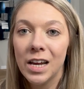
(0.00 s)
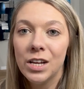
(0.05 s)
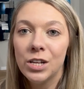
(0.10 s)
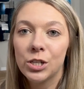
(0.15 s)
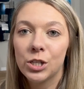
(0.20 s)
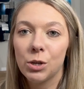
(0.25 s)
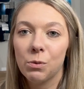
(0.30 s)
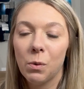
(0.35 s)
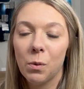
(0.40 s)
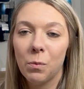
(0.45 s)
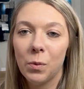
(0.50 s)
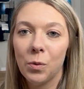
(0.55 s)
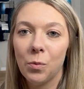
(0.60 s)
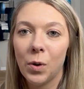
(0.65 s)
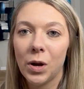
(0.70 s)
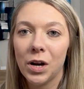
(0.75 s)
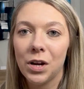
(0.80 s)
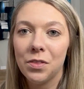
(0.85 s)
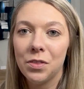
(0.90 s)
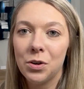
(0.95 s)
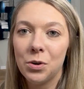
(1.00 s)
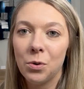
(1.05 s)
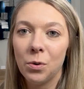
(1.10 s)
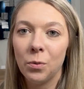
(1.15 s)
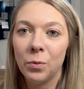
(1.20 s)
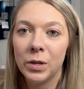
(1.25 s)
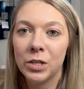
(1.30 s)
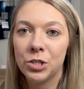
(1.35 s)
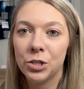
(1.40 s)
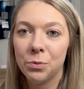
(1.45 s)
So when we went on the
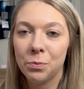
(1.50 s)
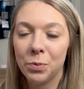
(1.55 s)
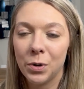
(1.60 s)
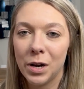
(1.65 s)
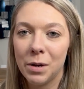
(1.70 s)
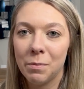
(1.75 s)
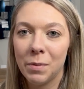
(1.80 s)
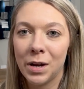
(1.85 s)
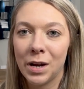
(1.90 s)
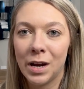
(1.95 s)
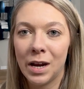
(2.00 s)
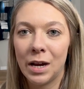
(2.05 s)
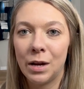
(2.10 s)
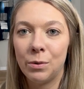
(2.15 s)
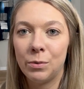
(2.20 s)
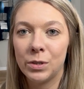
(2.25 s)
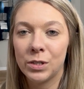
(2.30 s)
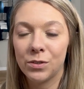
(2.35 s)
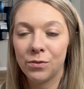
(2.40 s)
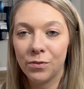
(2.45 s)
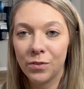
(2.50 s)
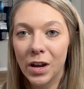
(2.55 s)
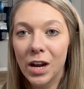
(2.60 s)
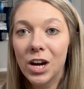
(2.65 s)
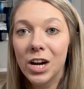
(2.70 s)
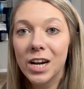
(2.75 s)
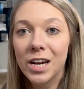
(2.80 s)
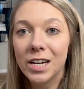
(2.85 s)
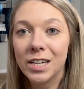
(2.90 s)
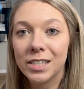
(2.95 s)
Norwegian Prima, I was
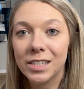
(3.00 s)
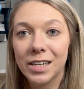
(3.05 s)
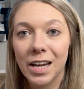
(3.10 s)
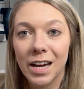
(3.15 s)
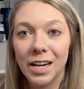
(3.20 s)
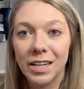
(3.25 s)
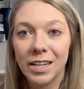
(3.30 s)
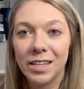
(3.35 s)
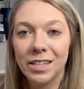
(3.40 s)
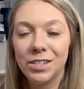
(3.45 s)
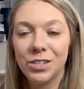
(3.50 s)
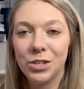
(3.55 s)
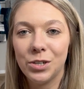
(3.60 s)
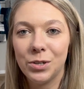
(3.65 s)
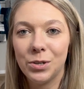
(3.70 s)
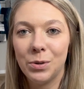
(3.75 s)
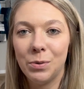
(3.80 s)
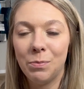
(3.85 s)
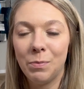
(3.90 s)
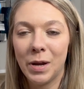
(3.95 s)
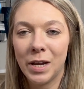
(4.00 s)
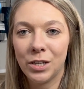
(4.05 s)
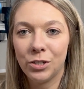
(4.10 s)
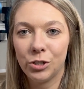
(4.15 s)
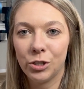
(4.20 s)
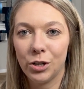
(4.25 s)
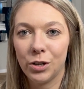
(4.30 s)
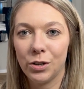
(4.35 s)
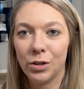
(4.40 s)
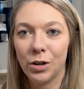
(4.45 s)
very excited to make
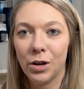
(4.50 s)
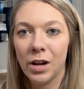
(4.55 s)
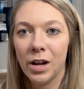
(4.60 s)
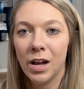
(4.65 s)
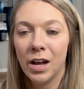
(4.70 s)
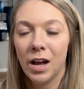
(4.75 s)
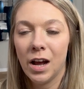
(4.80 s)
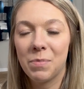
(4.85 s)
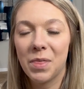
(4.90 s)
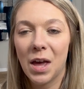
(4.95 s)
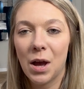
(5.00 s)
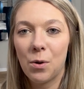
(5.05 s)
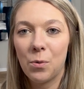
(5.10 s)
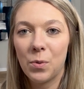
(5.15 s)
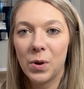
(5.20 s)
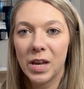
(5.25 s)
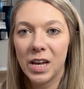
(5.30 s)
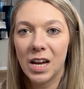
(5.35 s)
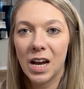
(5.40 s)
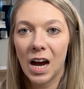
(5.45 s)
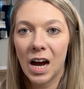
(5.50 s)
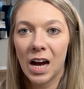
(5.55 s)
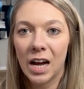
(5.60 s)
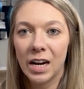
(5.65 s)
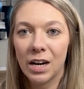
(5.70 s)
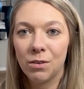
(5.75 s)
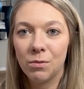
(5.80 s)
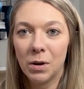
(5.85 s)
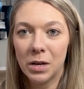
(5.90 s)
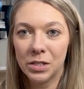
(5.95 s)
sure that we
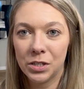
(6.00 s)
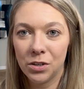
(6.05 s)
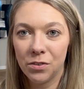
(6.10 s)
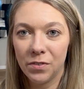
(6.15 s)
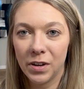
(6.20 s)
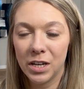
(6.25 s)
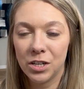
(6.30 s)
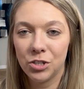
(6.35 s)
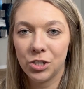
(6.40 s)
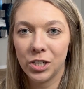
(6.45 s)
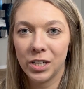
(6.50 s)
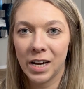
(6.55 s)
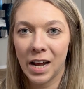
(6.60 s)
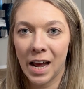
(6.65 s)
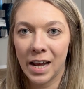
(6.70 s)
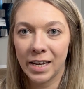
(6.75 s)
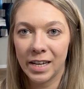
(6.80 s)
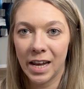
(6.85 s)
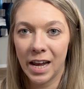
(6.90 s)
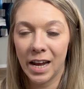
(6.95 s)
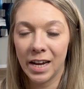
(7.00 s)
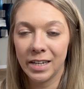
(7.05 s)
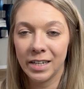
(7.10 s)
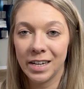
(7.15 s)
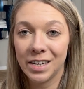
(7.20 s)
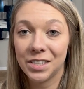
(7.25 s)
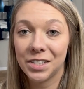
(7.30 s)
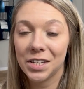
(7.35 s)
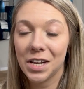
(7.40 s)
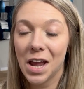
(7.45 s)
got a reservation at
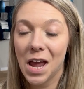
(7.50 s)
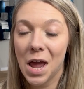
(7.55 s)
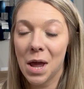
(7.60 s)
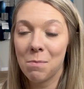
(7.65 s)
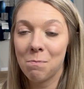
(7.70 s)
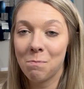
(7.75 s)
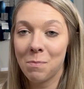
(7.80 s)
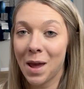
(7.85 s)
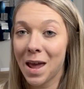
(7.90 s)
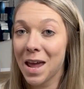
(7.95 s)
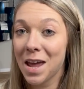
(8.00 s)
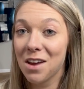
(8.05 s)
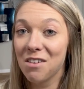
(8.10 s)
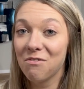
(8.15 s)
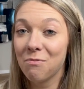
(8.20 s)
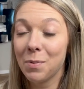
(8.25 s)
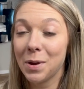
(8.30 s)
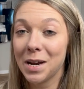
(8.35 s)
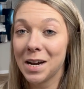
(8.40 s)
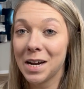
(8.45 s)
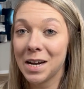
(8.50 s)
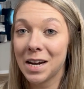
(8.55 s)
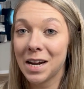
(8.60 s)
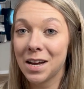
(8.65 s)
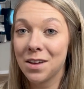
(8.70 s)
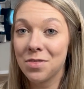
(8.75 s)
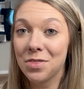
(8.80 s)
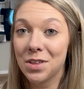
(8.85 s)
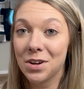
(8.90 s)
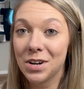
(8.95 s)
Cagney's. It may have been at
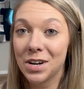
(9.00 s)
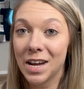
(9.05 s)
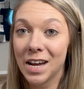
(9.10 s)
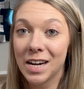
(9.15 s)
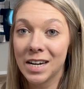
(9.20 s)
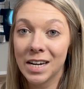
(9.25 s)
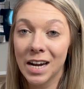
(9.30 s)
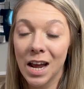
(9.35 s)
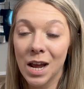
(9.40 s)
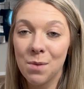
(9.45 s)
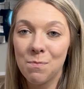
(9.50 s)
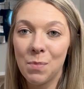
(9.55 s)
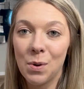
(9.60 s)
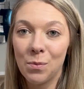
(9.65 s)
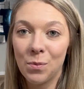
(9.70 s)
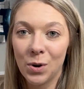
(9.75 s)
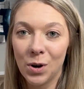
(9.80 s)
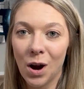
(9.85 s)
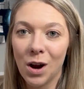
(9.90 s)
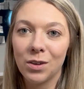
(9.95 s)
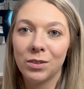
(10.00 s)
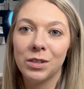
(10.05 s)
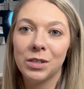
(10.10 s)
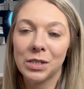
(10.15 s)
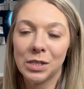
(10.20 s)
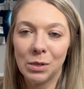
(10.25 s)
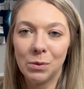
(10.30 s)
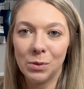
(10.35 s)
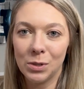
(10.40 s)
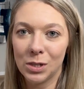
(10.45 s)
9:30 at night, but
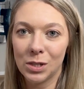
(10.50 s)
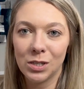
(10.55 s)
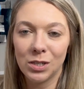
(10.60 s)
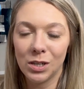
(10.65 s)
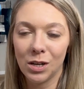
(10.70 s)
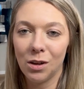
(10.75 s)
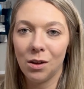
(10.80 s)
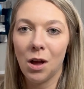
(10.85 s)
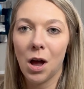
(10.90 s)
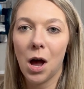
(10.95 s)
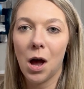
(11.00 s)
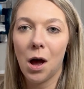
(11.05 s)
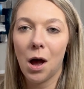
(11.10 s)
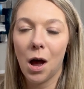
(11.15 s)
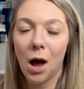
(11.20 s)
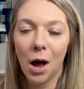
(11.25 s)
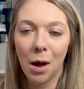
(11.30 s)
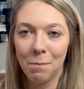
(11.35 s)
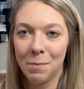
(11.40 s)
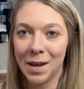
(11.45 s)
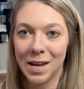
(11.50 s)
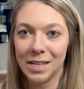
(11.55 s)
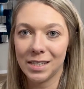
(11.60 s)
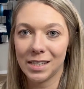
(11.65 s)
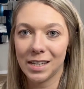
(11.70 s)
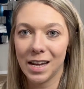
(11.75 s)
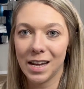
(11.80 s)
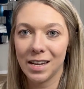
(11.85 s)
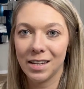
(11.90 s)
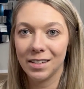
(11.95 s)
regardless, it was still
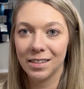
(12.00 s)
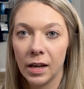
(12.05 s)
amazing.